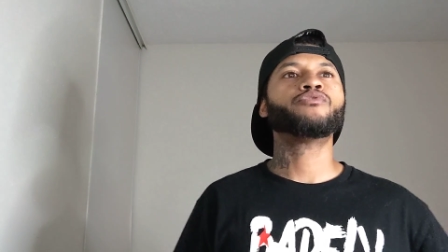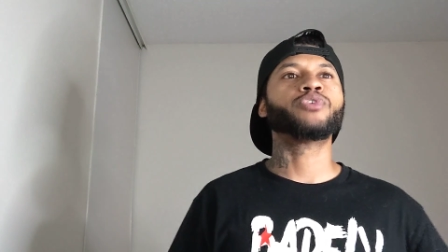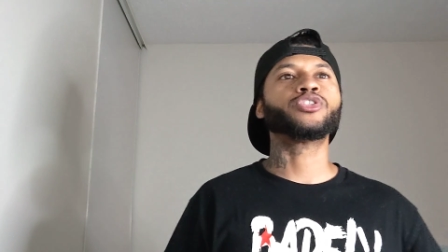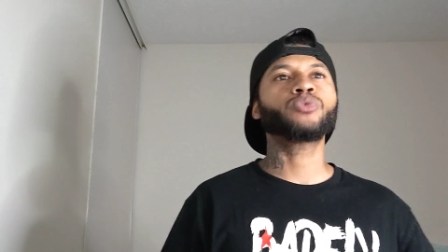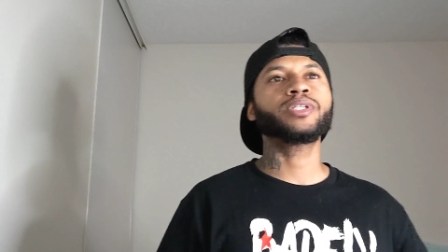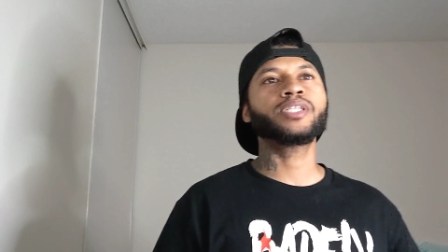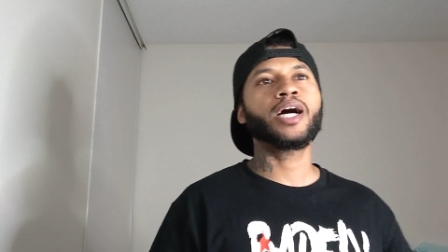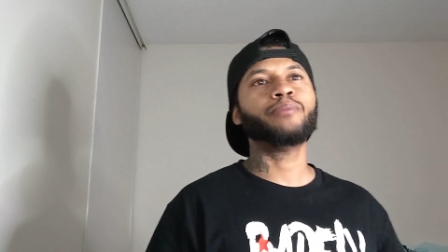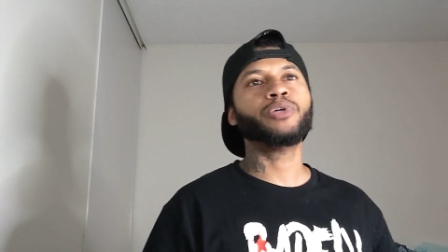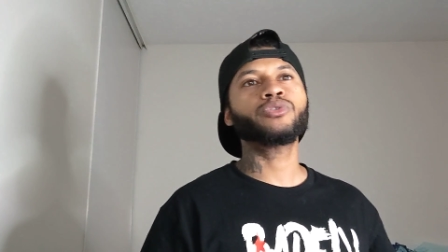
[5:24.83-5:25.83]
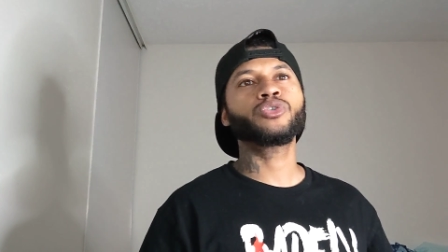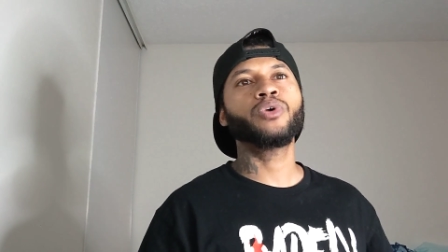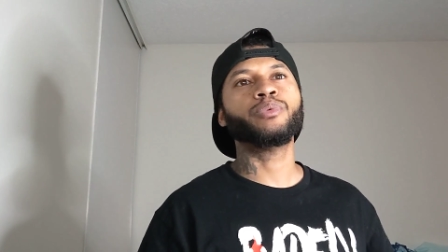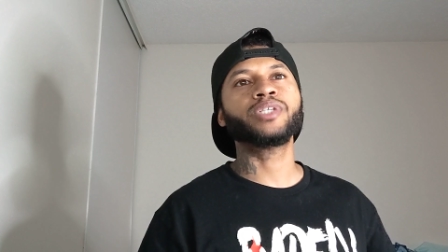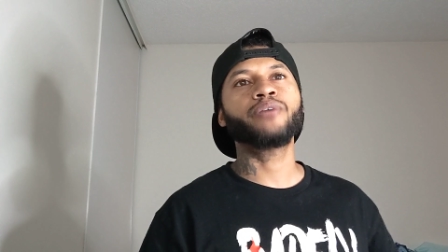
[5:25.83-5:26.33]
For a short time,
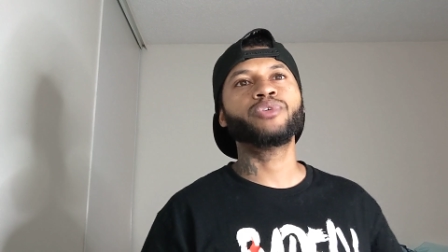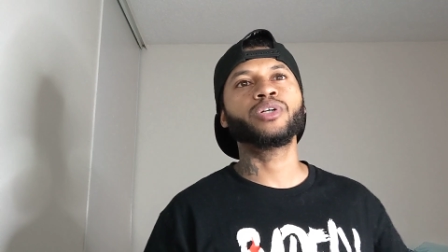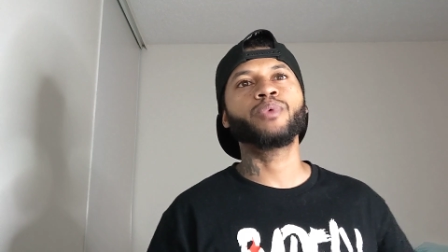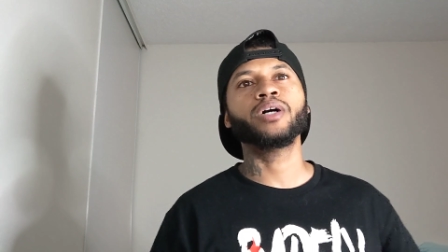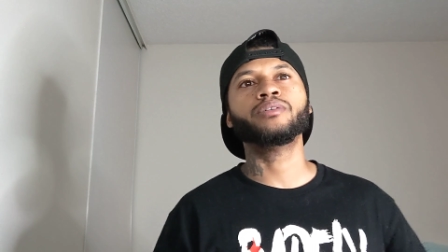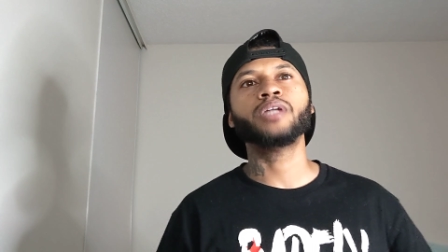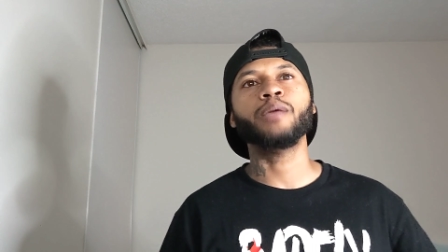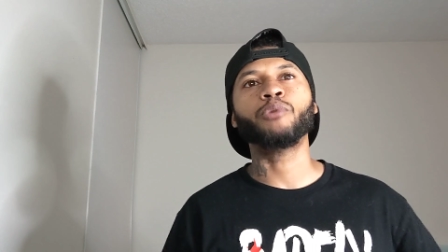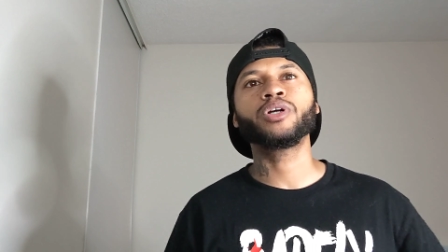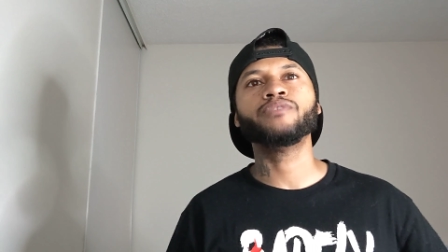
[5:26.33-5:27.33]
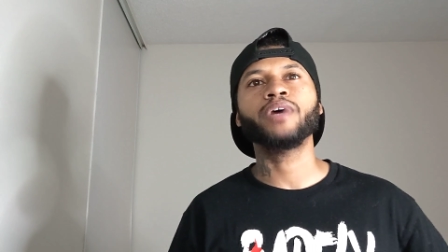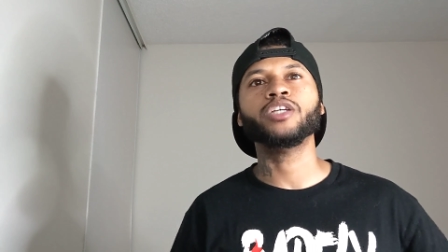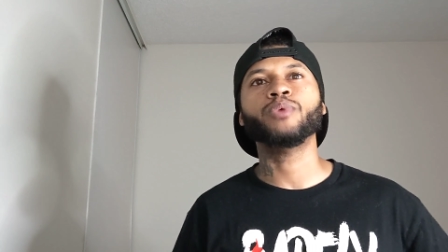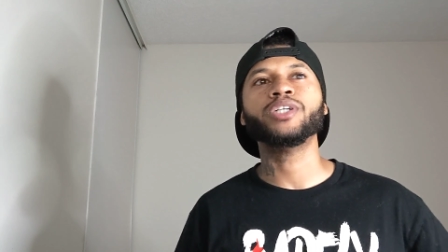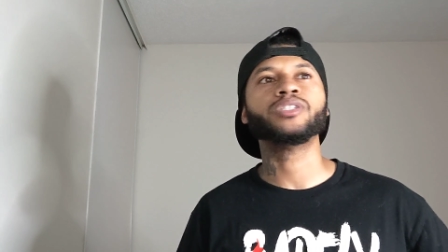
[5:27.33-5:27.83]
Dogecoin was hovering around a market
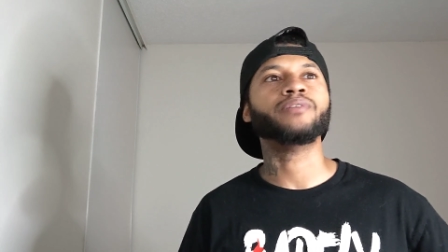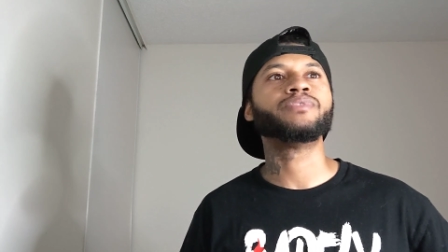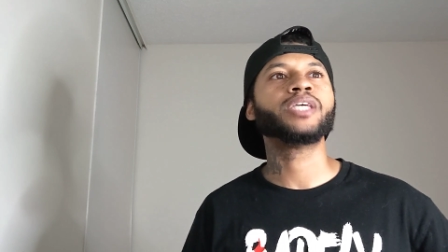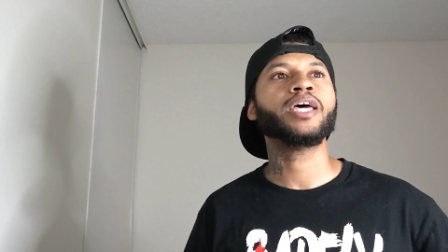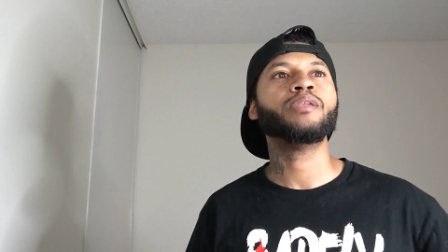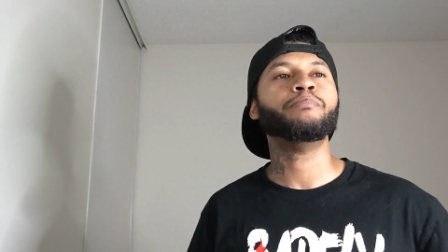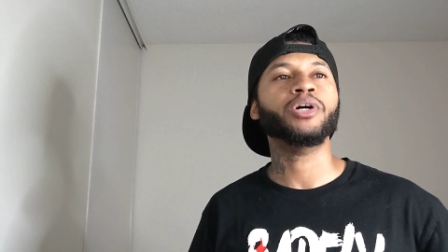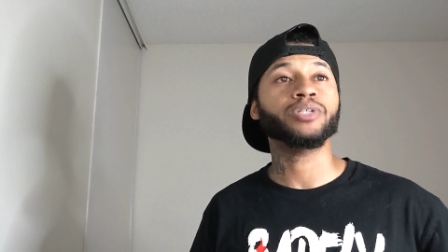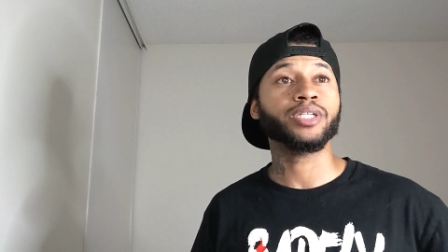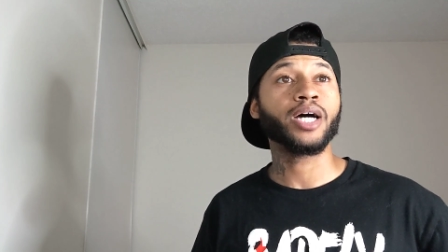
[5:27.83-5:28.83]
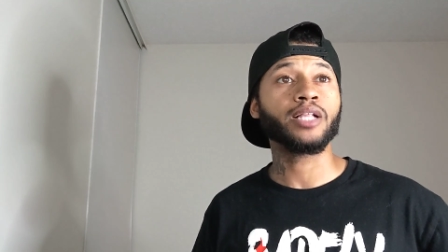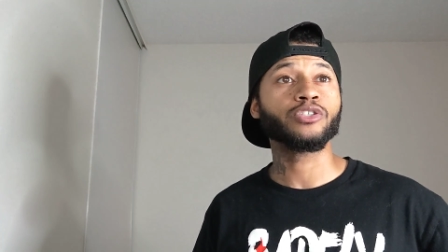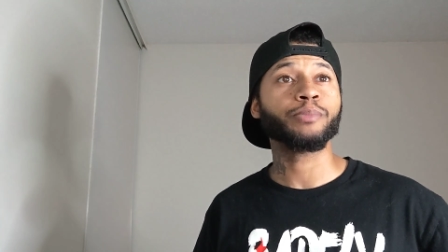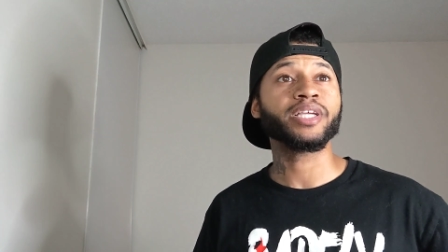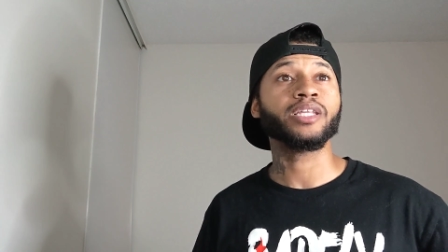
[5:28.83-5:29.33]
valuation of $10 billion,
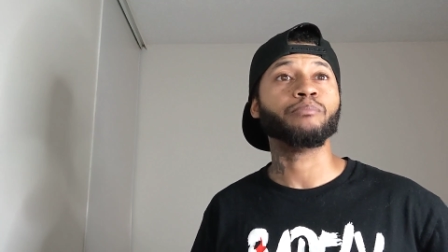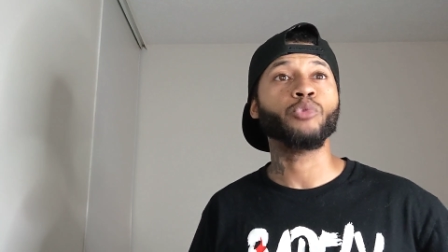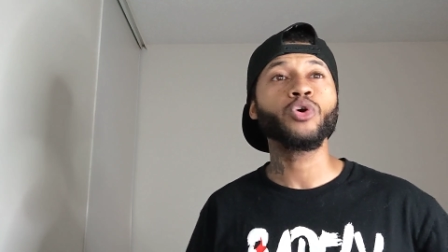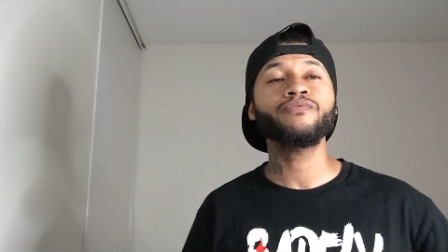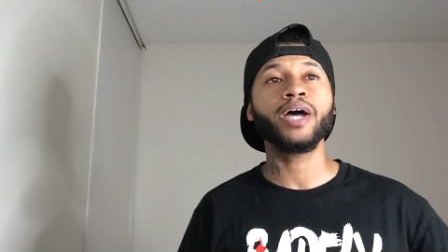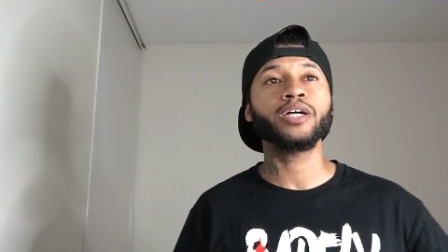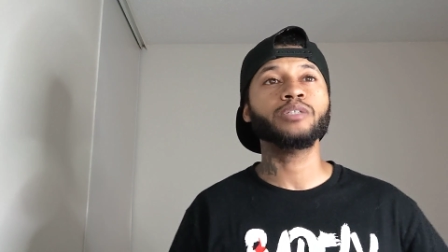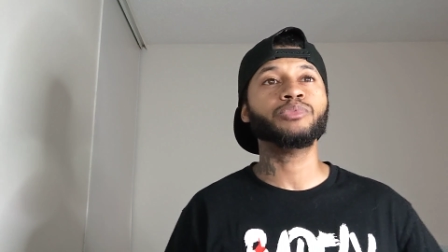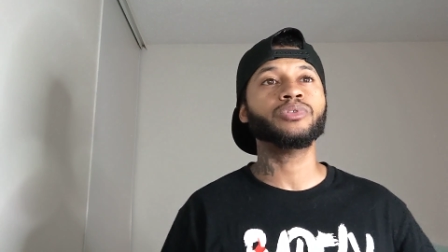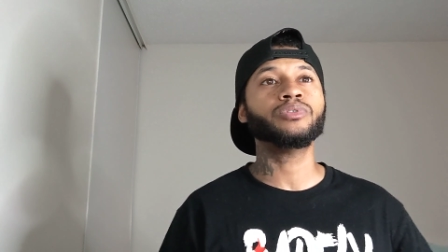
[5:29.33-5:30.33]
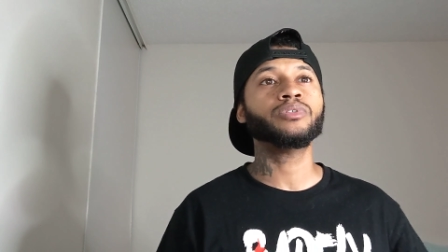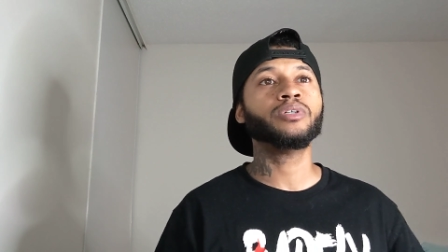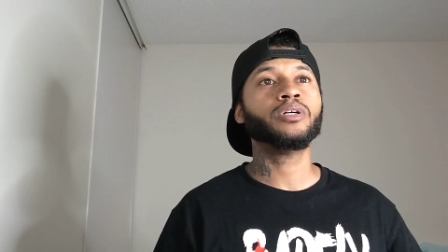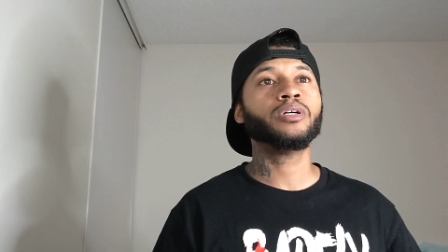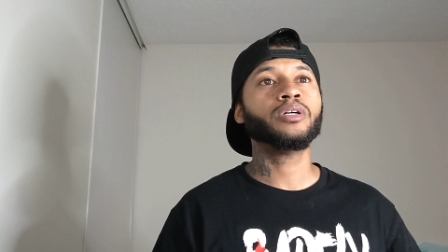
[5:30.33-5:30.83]
making it more valuable,
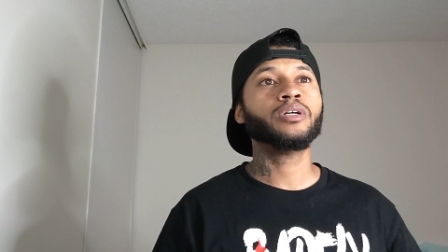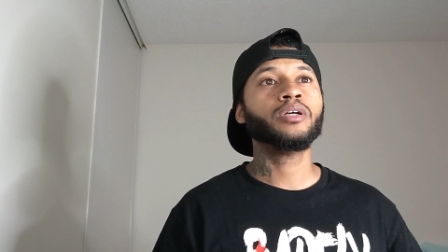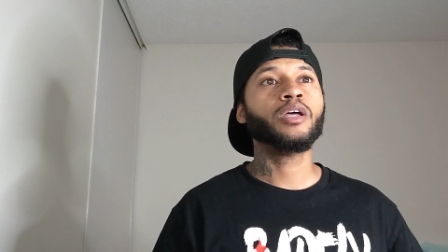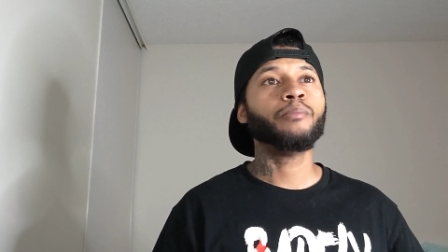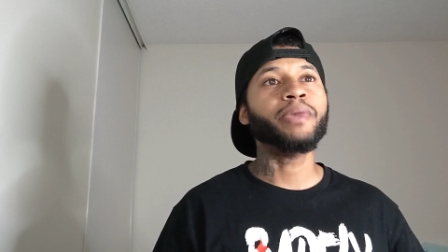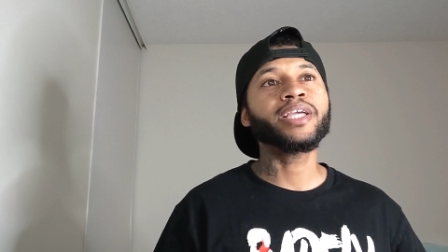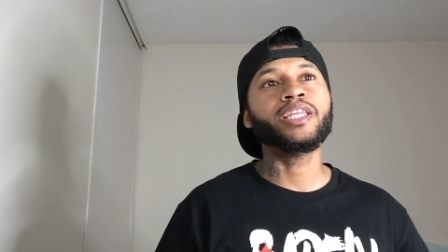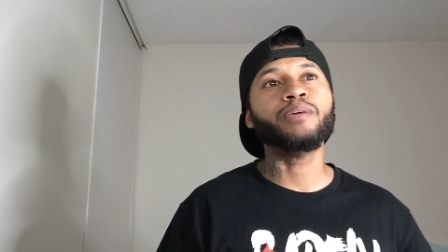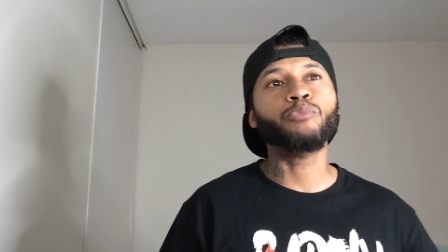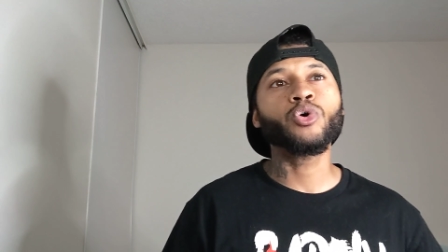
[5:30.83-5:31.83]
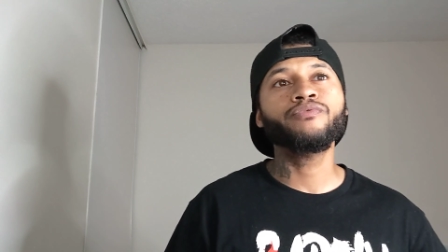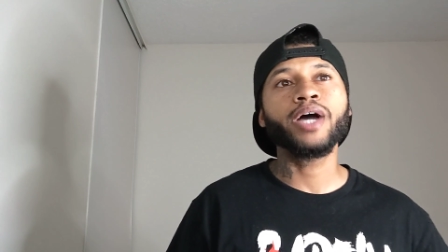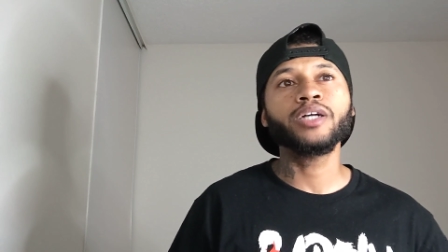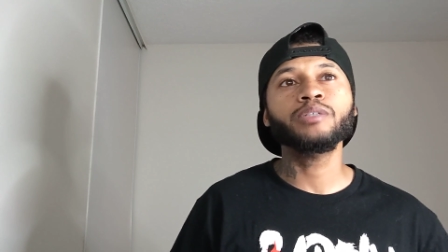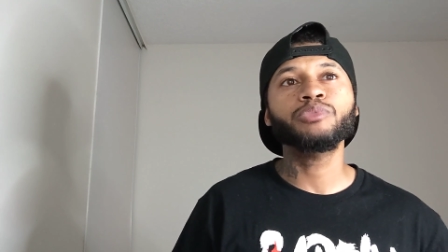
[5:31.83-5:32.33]
making it more
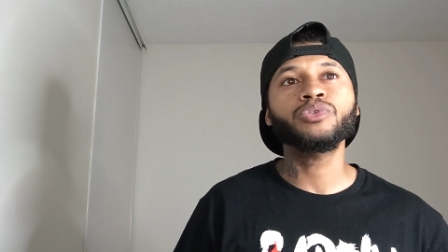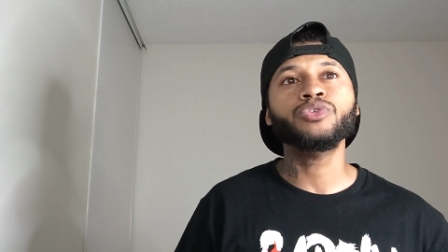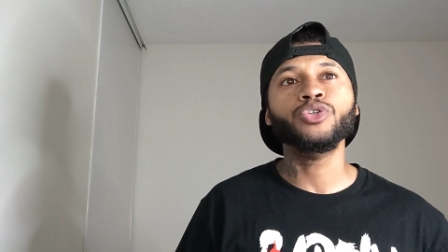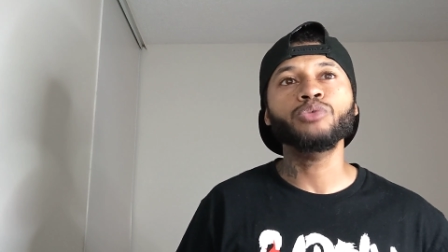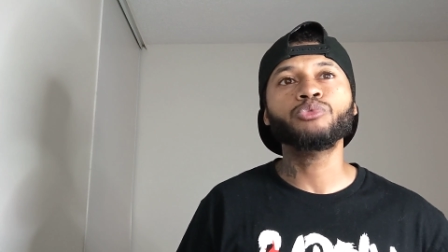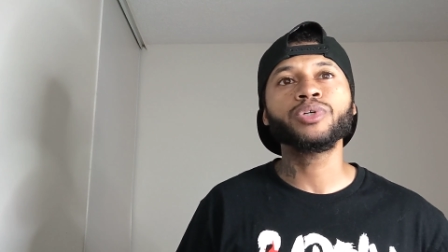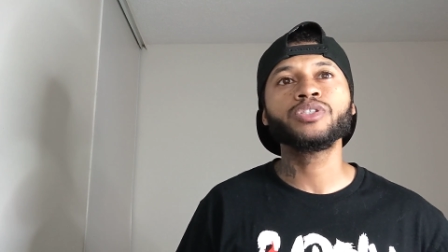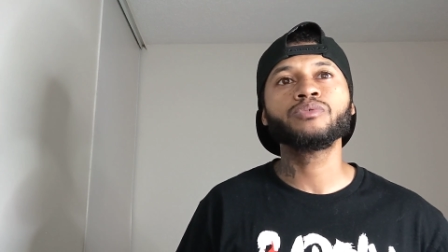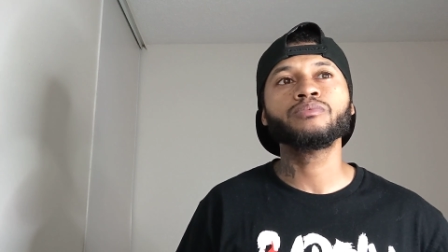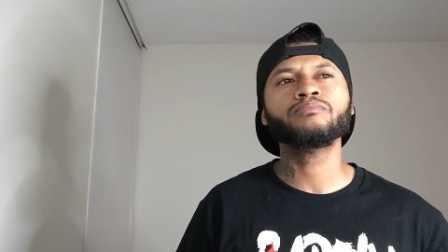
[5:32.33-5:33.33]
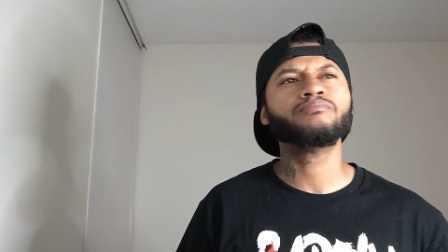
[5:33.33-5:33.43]
valuable, numerous,